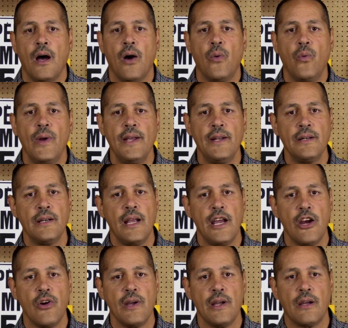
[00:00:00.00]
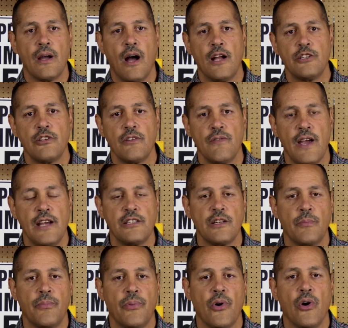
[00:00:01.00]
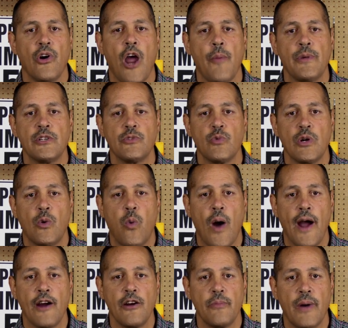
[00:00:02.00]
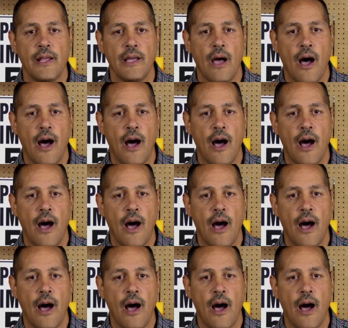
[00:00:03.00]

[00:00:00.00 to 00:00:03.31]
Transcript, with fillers: A written hearing conservation program is required by the